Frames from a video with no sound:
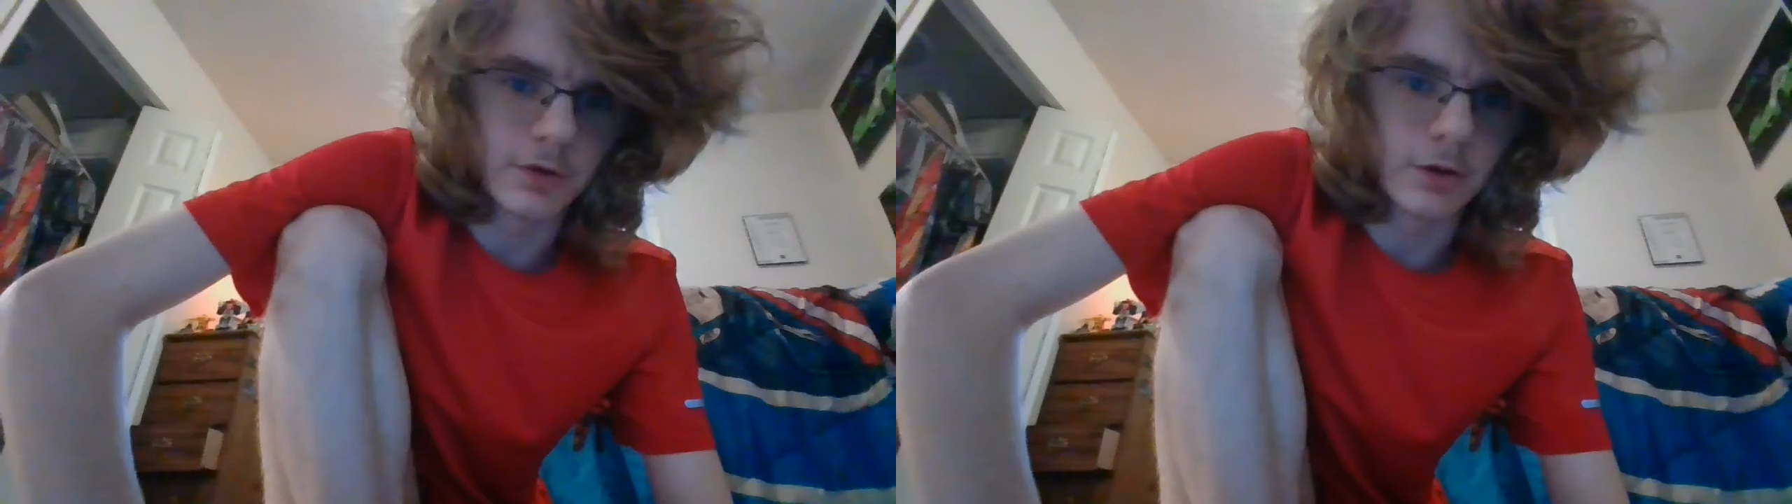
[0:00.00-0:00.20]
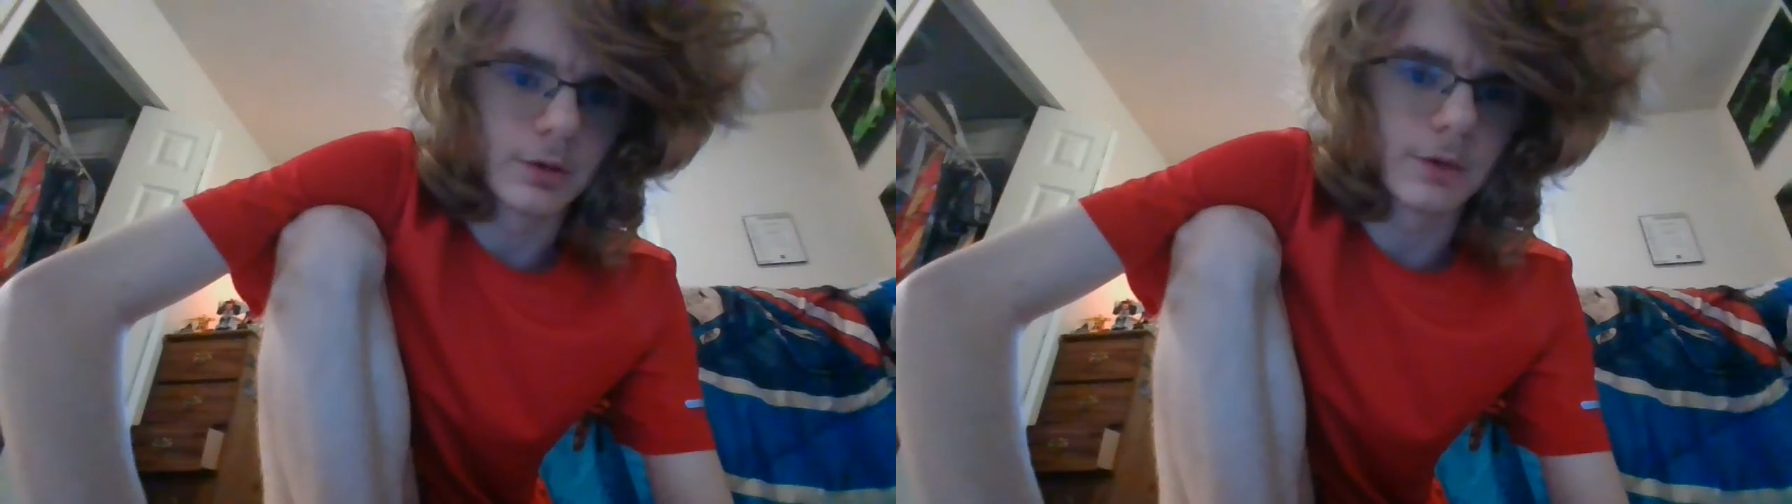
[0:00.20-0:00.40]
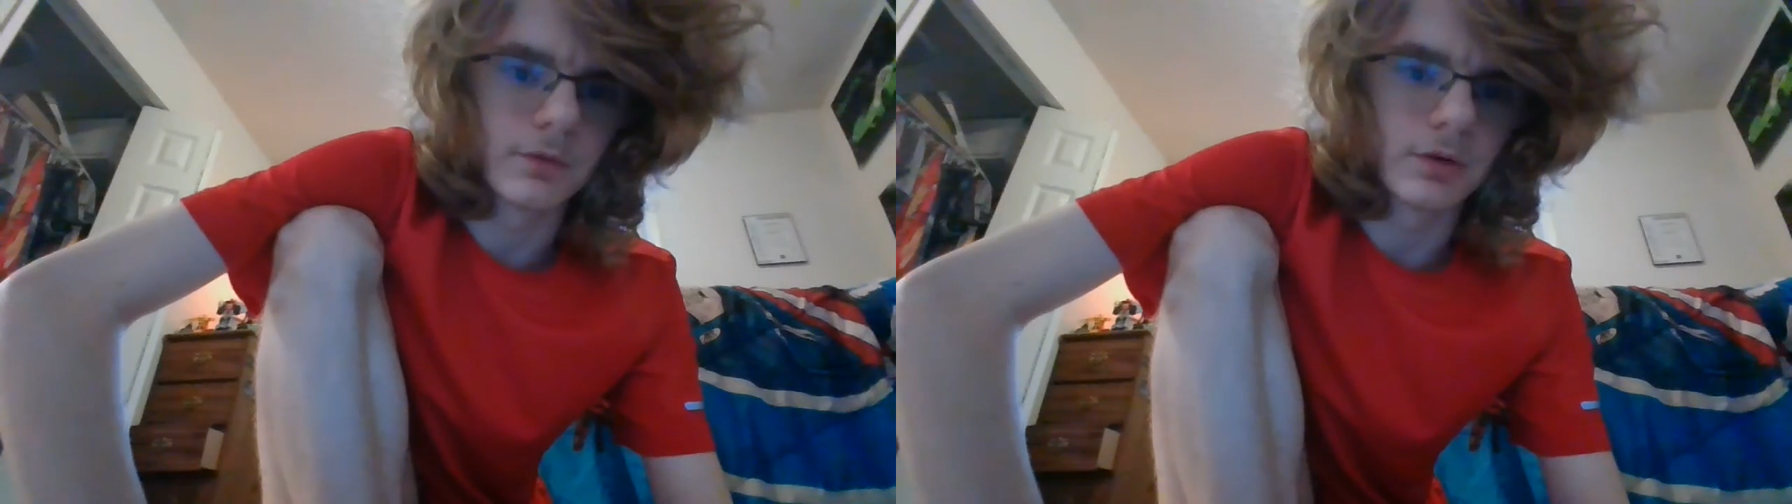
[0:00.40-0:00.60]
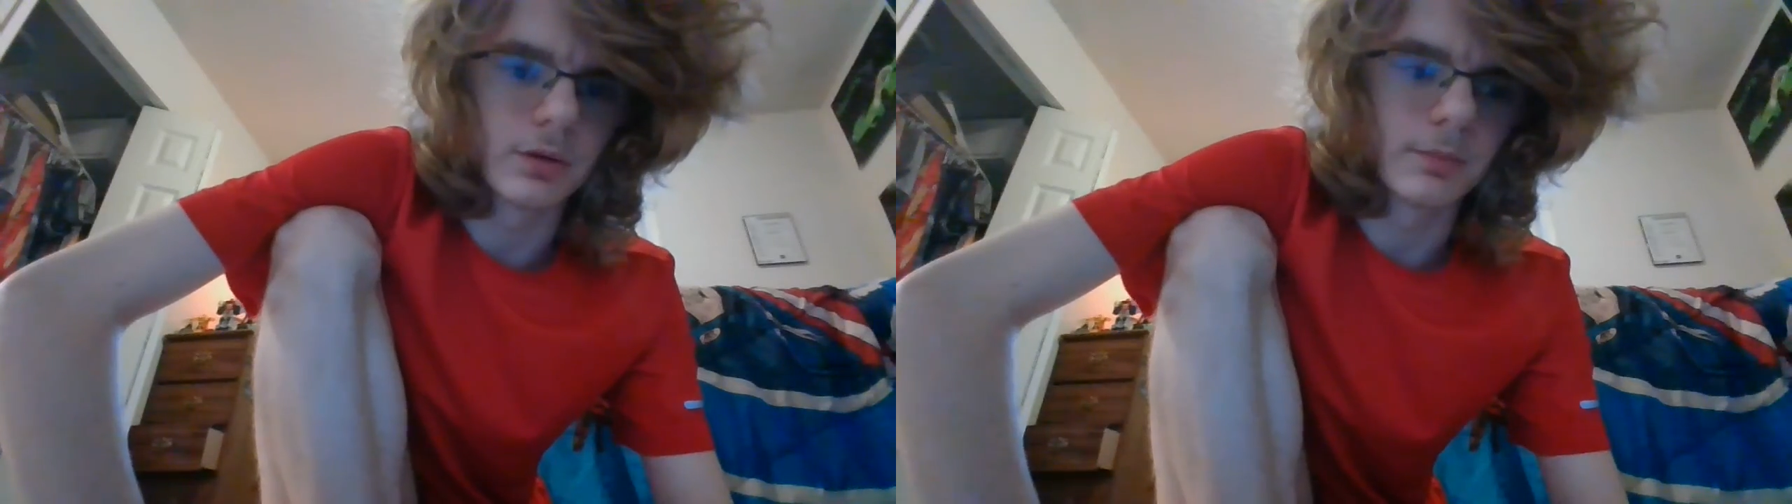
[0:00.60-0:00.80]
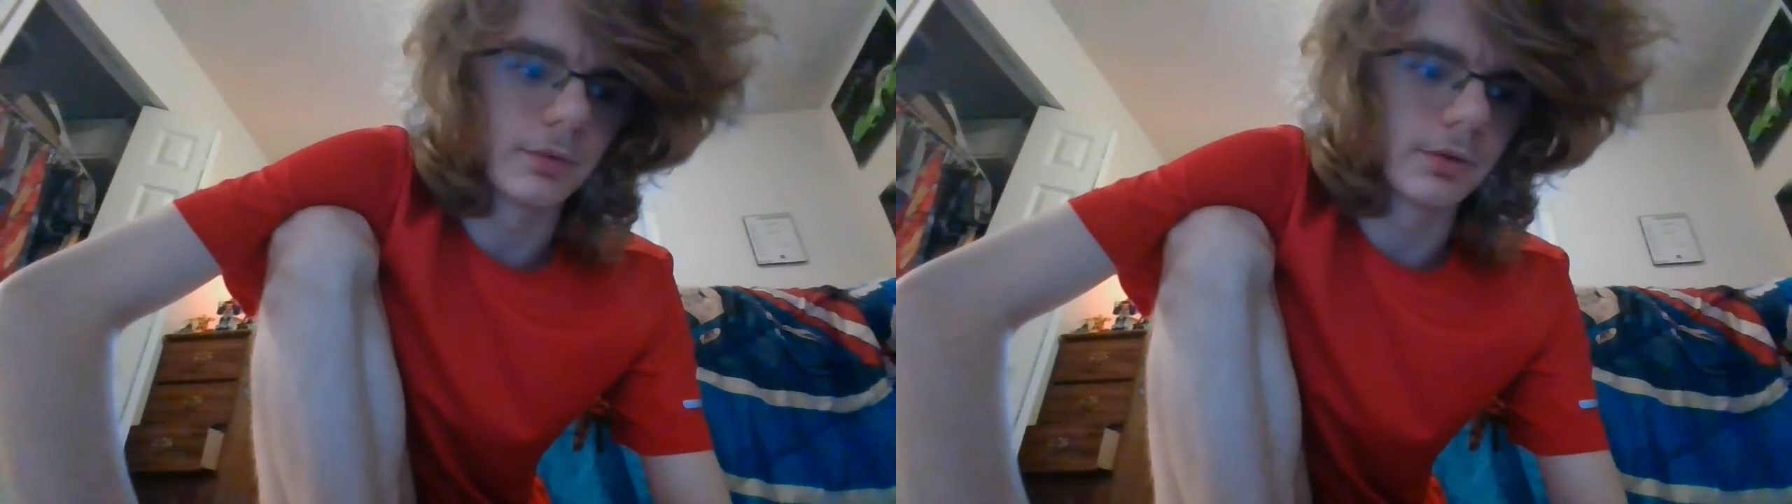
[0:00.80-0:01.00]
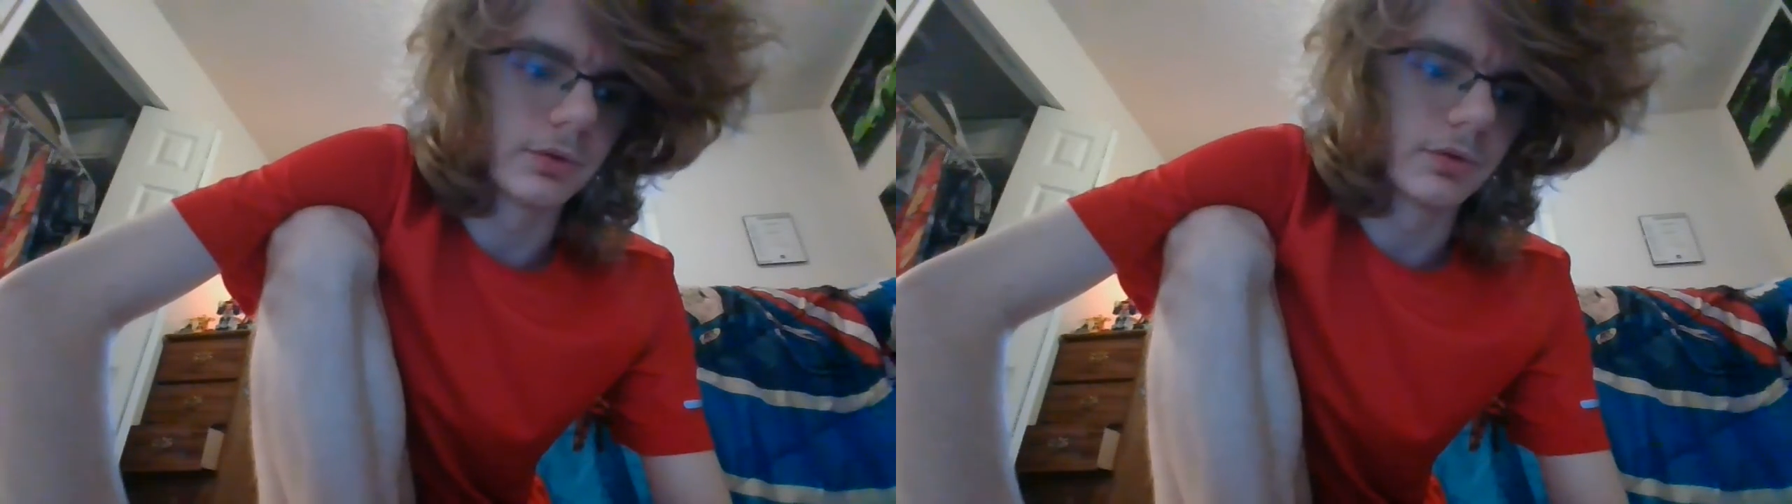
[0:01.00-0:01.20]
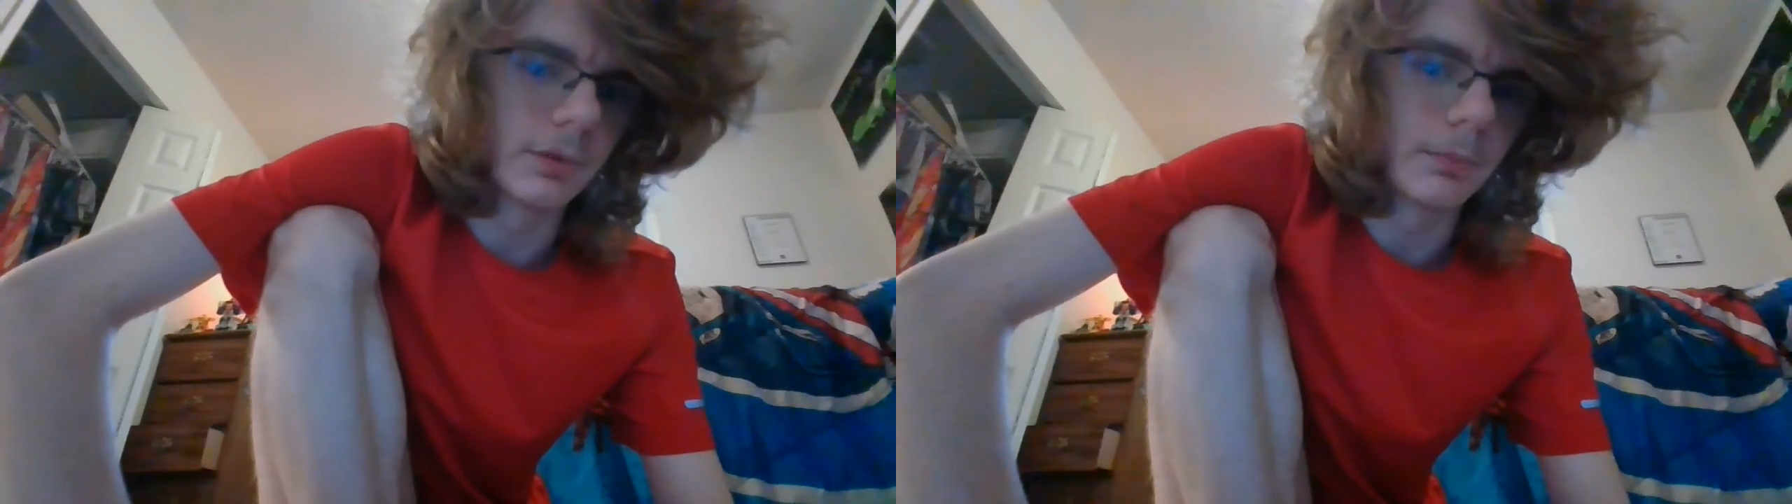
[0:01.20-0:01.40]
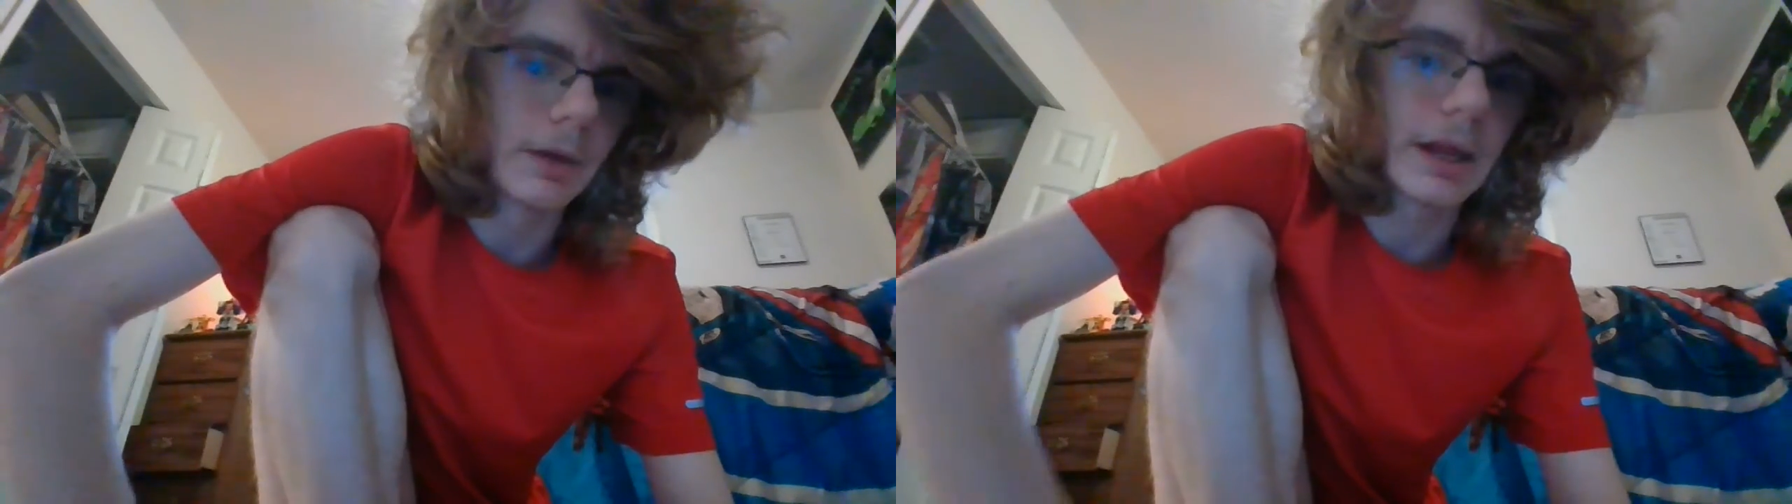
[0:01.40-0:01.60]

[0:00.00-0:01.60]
farewell from my